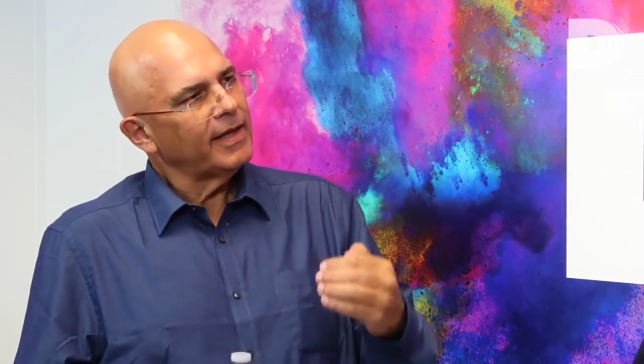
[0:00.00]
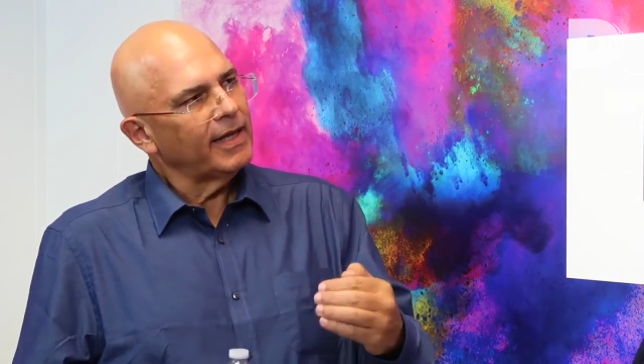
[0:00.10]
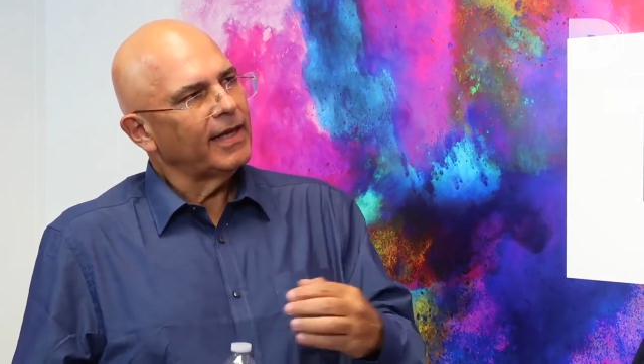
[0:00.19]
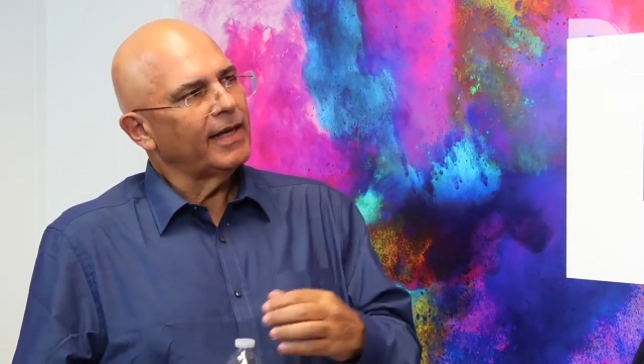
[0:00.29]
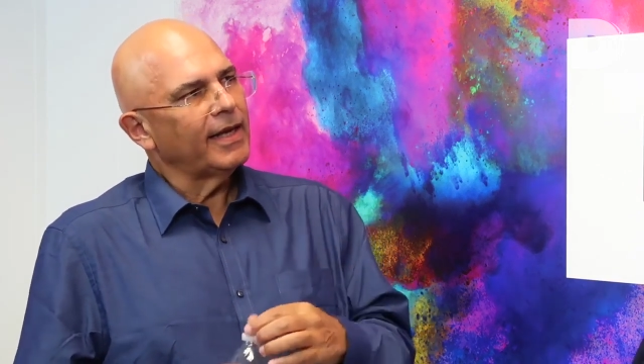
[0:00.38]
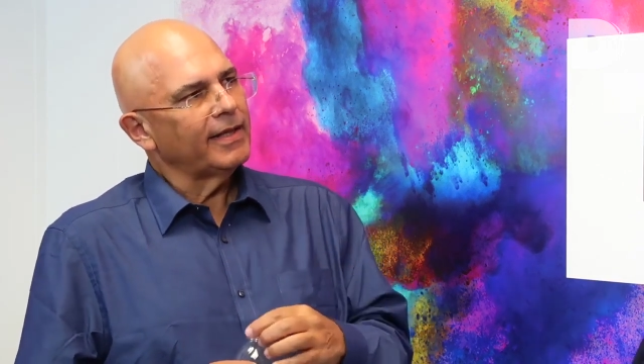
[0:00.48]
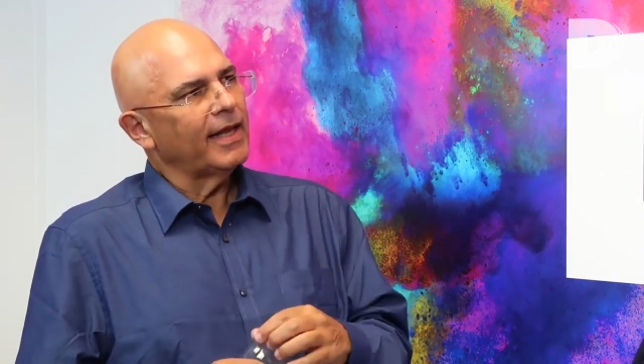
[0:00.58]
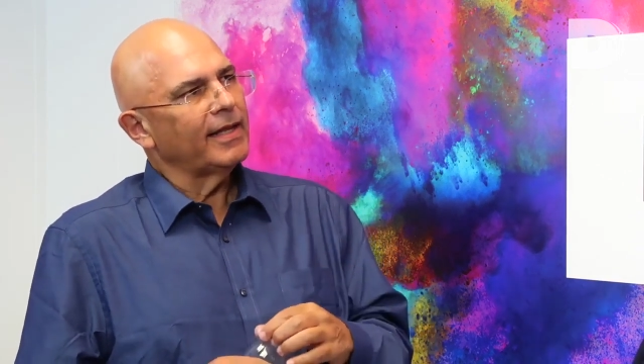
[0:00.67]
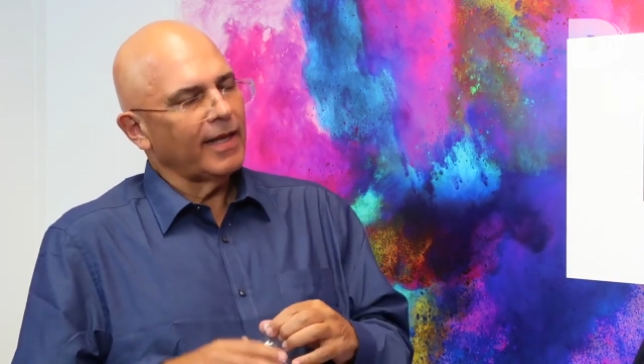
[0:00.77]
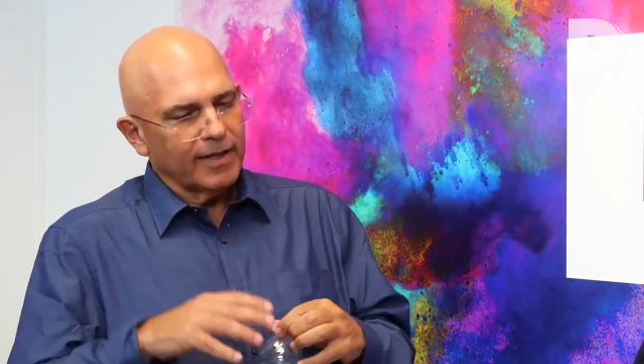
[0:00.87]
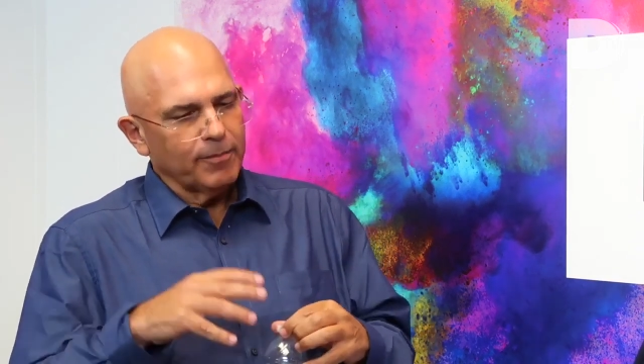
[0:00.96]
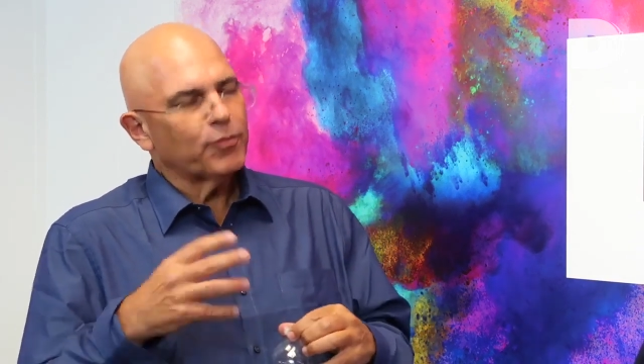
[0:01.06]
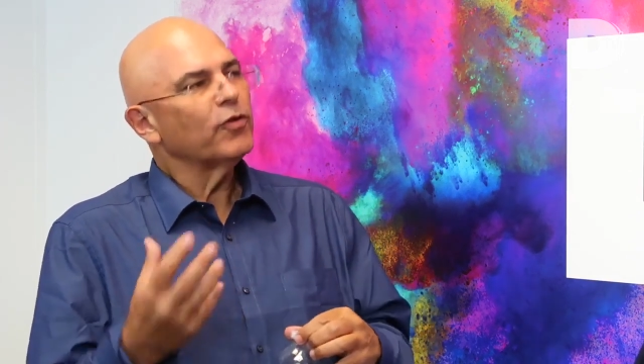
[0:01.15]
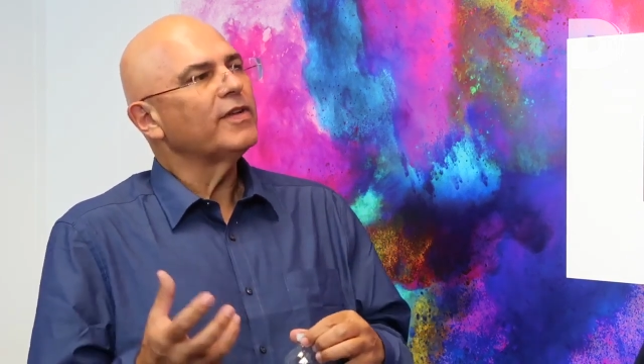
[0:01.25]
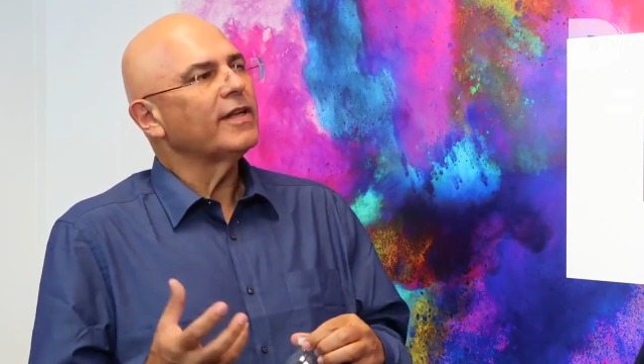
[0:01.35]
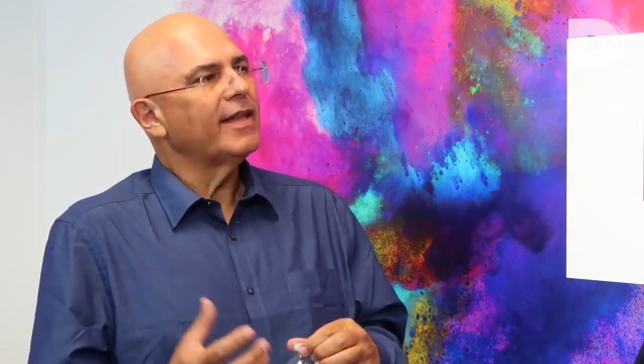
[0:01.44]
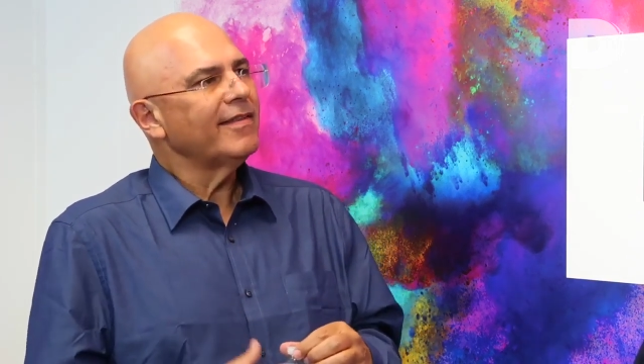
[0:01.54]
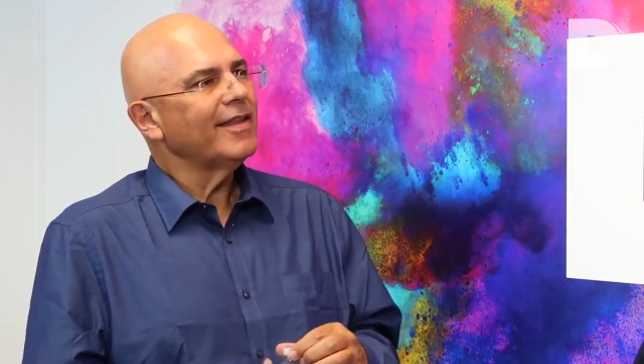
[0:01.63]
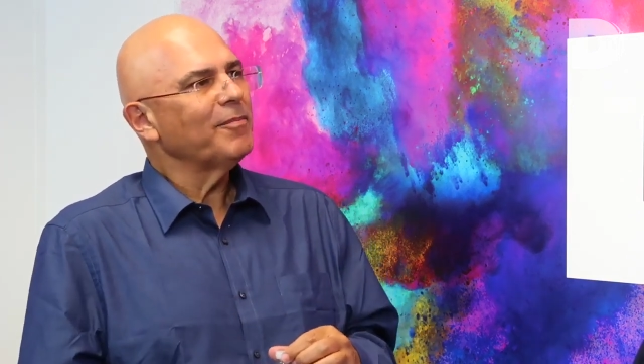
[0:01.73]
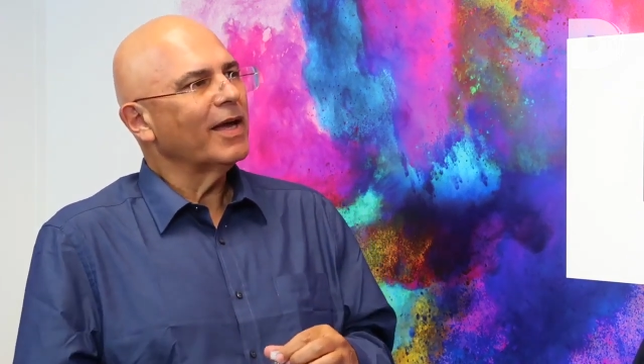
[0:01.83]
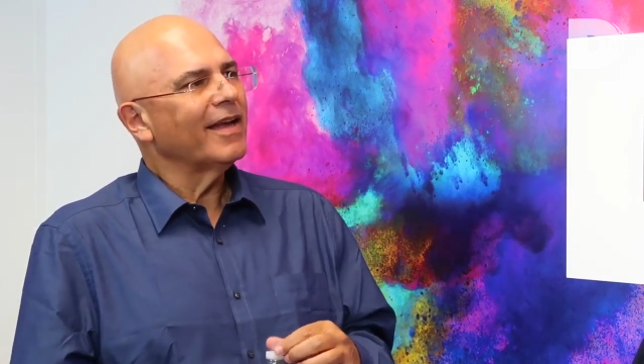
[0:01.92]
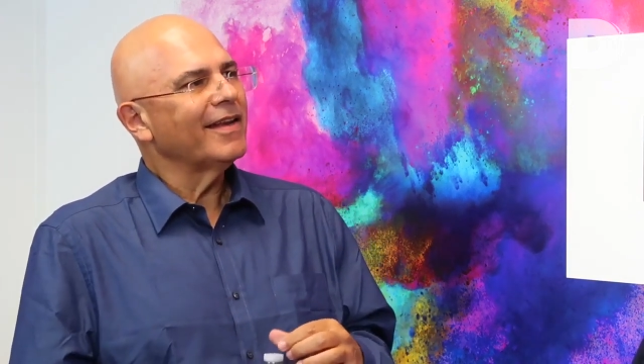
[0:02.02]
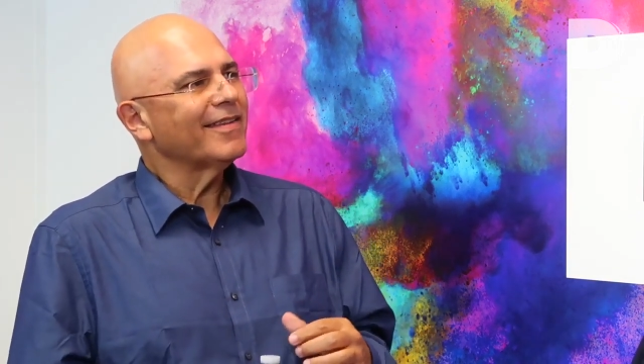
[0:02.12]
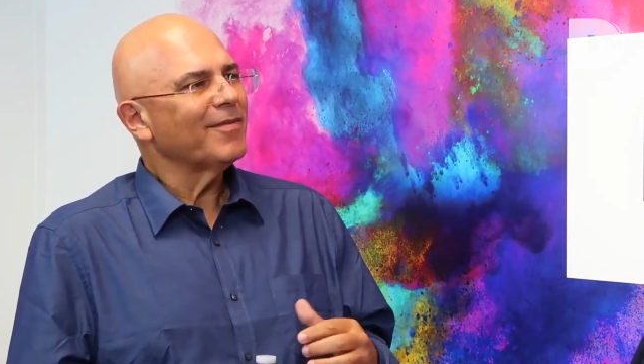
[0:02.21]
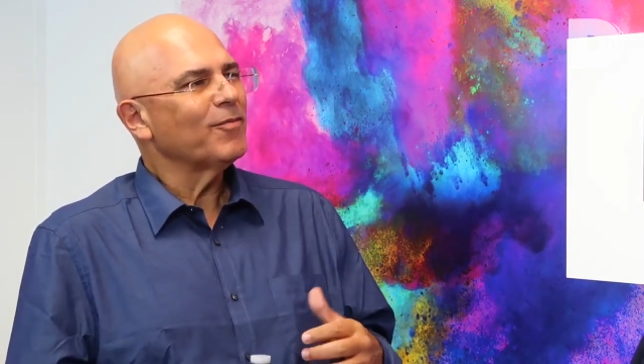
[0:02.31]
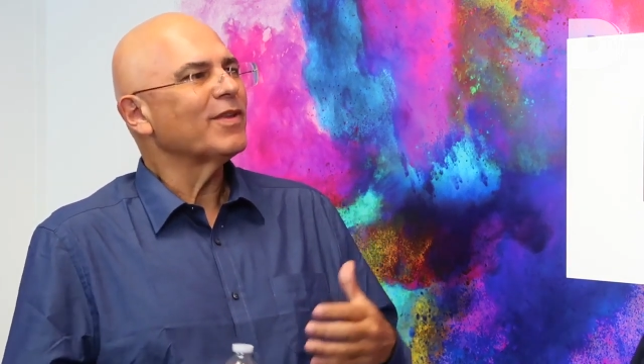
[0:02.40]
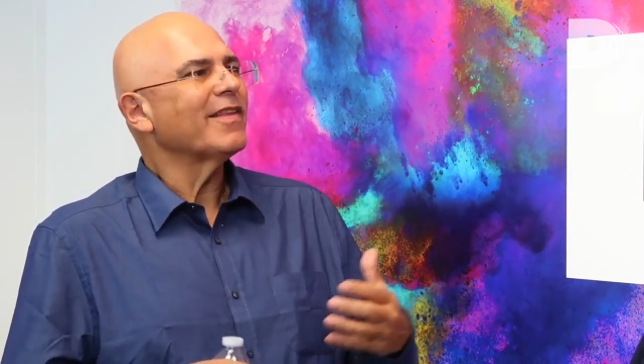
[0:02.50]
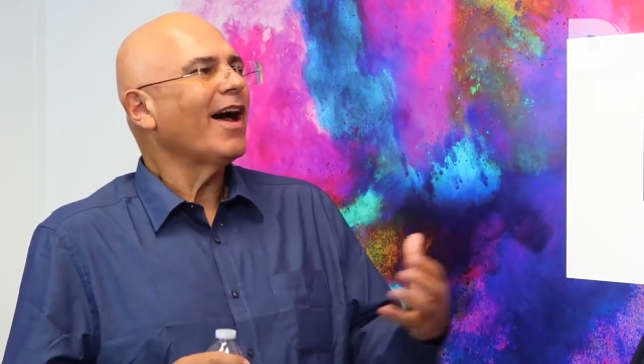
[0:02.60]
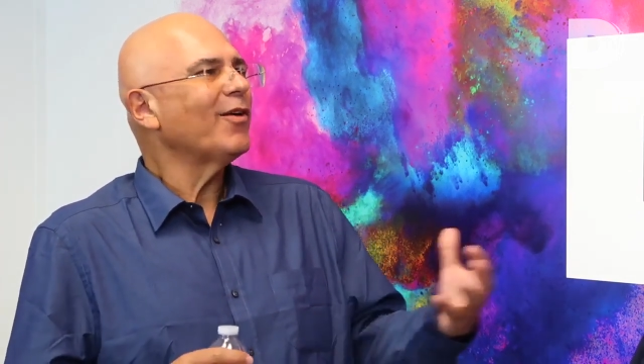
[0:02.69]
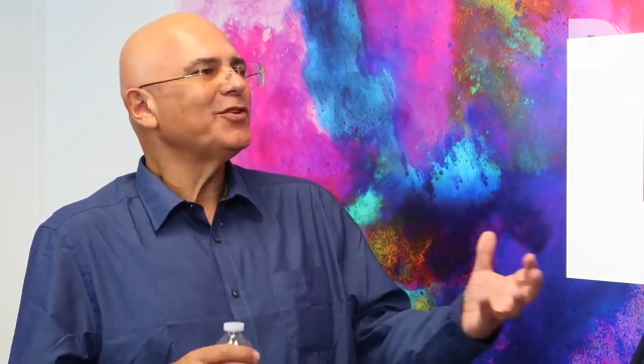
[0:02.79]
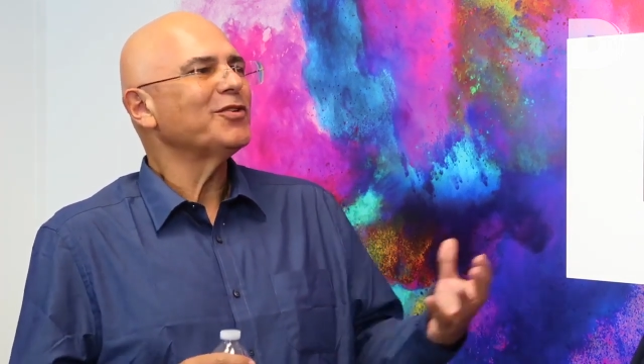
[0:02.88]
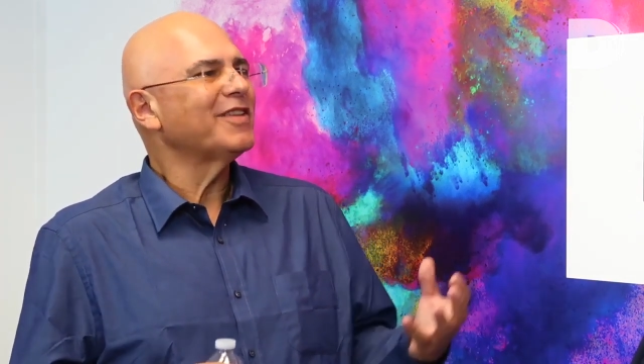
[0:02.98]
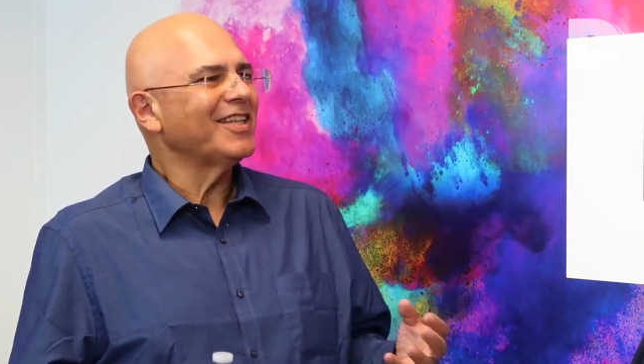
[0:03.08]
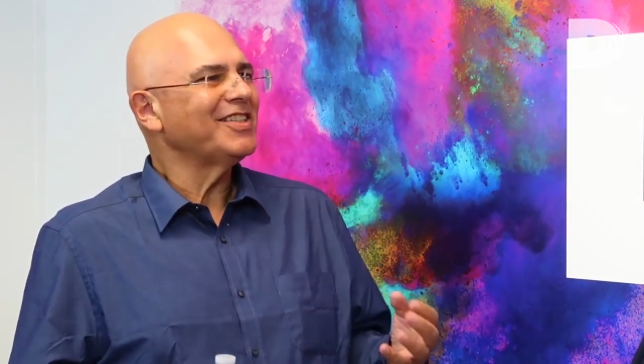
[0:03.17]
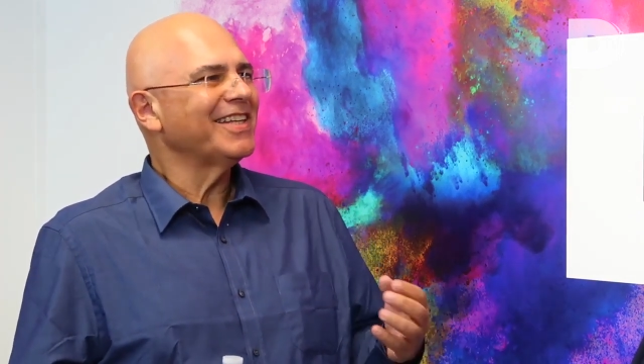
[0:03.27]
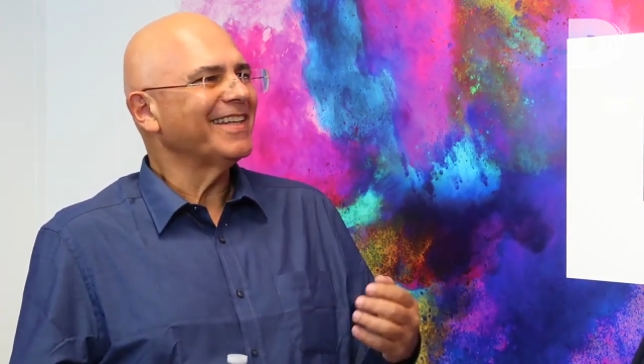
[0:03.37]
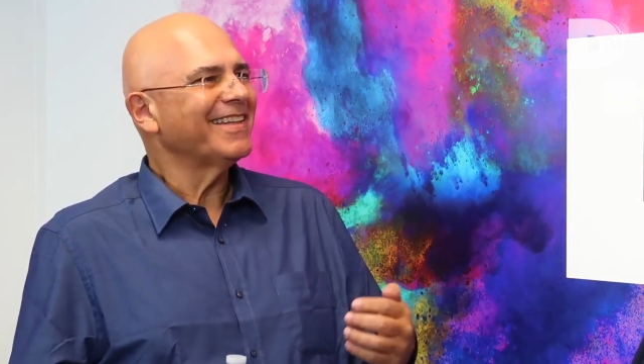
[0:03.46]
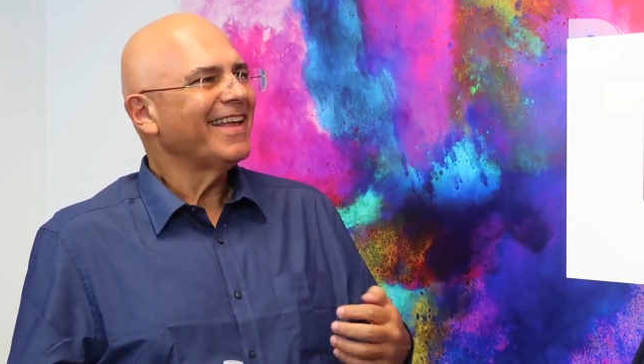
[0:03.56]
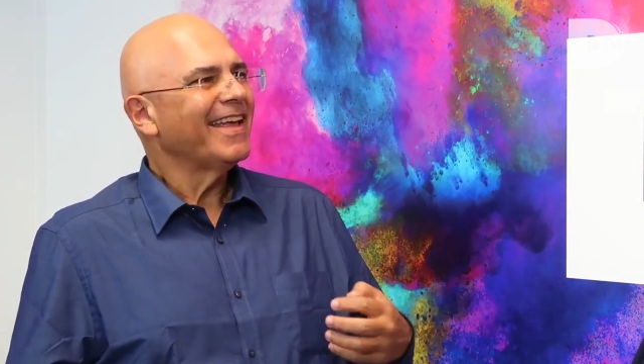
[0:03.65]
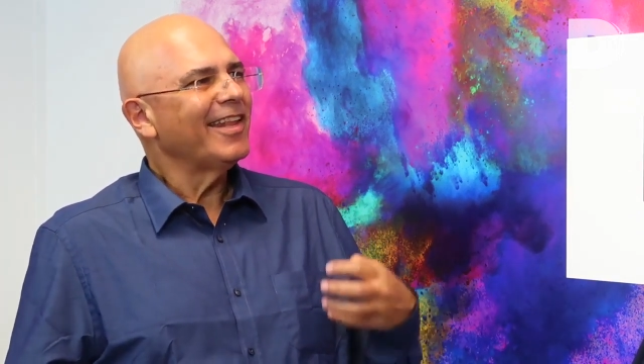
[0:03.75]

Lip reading: and improve the testing mechanism without you touching it.